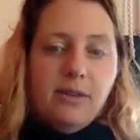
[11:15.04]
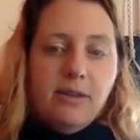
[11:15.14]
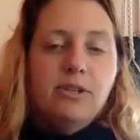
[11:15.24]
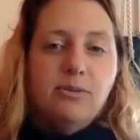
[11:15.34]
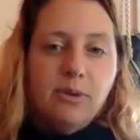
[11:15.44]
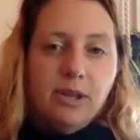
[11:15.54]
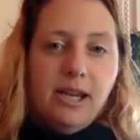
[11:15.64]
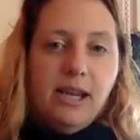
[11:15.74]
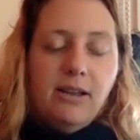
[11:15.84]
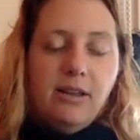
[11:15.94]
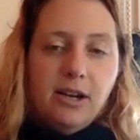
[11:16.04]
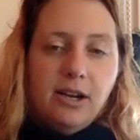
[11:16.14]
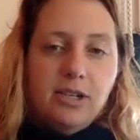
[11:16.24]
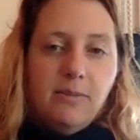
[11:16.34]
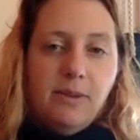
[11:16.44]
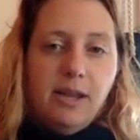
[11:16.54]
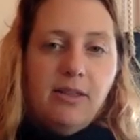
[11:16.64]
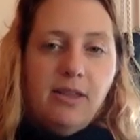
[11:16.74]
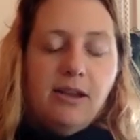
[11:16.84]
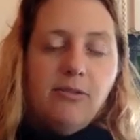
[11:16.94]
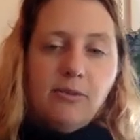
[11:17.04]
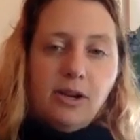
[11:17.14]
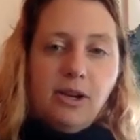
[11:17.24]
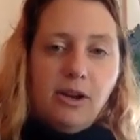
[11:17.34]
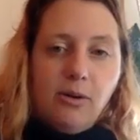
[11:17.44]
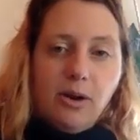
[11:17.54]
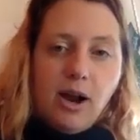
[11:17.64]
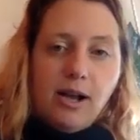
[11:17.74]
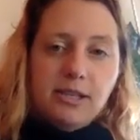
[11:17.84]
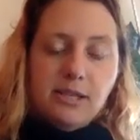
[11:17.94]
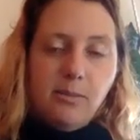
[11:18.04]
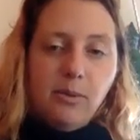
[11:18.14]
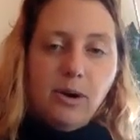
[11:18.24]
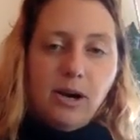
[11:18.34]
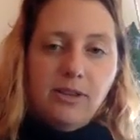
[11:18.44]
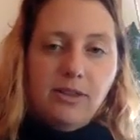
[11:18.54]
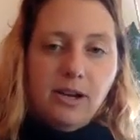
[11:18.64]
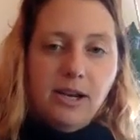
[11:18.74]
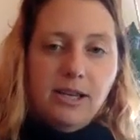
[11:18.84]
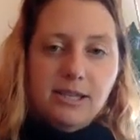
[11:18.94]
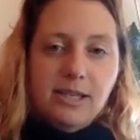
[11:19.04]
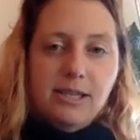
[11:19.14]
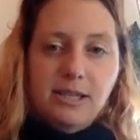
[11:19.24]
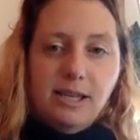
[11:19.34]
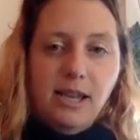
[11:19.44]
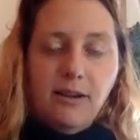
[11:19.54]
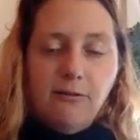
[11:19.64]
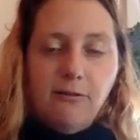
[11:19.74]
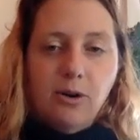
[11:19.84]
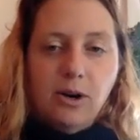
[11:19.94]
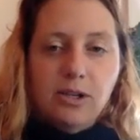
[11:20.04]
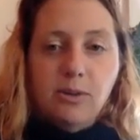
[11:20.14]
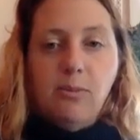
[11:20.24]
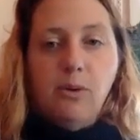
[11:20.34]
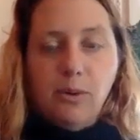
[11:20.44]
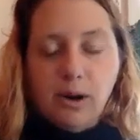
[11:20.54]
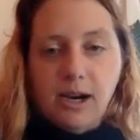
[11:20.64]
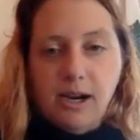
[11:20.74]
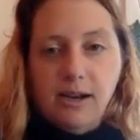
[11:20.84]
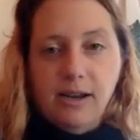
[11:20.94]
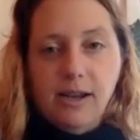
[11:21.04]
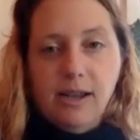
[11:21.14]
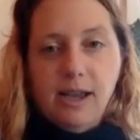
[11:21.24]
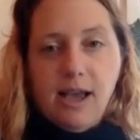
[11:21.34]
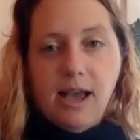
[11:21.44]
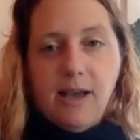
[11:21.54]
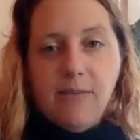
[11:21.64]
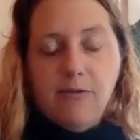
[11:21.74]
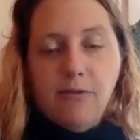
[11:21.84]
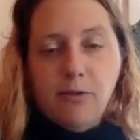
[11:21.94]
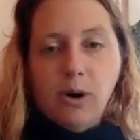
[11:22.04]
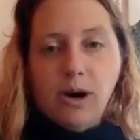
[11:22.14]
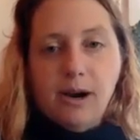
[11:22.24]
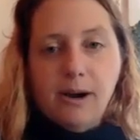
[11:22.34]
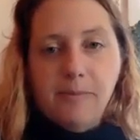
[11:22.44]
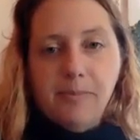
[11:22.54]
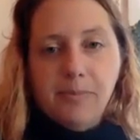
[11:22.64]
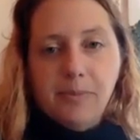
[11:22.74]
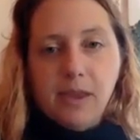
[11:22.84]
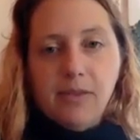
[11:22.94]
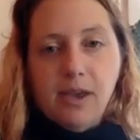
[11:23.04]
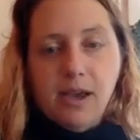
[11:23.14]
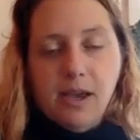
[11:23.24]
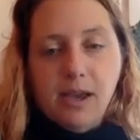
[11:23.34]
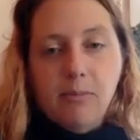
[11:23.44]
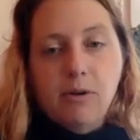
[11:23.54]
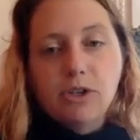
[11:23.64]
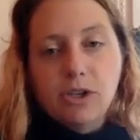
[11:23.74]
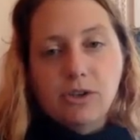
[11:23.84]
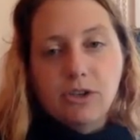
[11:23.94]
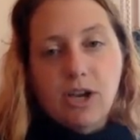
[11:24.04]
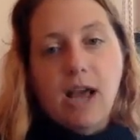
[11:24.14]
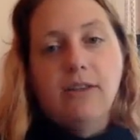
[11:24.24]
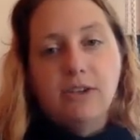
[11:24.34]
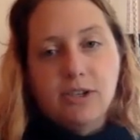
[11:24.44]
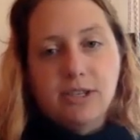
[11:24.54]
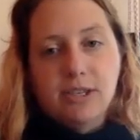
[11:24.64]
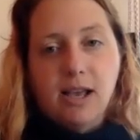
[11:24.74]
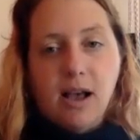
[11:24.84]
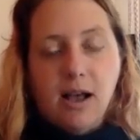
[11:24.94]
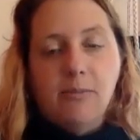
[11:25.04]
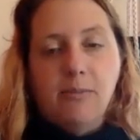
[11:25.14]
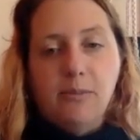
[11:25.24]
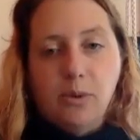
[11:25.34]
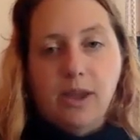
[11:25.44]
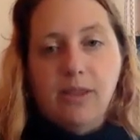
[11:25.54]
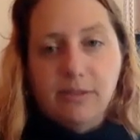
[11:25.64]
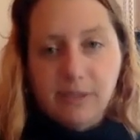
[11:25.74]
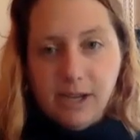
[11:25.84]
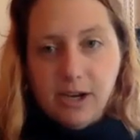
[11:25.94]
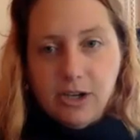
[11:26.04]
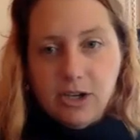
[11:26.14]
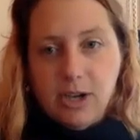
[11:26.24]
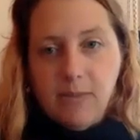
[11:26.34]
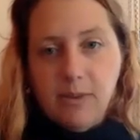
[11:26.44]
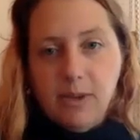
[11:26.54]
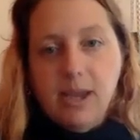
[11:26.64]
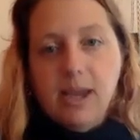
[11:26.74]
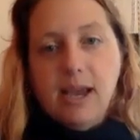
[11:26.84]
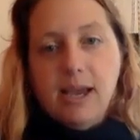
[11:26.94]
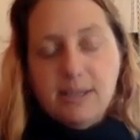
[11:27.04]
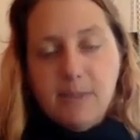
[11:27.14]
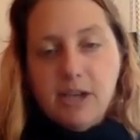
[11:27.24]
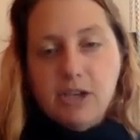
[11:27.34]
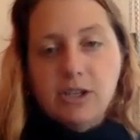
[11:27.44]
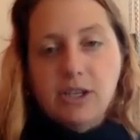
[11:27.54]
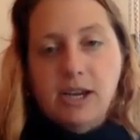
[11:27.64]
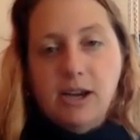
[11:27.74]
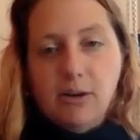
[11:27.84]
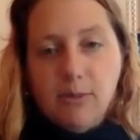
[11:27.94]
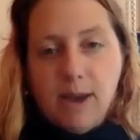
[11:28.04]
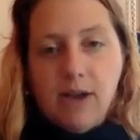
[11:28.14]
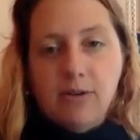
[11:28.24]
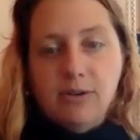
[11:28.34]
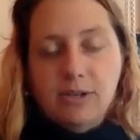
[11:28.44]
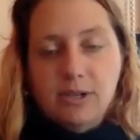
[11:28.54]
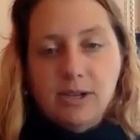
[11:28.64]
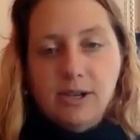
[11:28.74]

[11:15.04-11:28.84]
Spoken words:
was really clear to me that across the board there is this need for support for the emotional challenges that come with leadership, especially around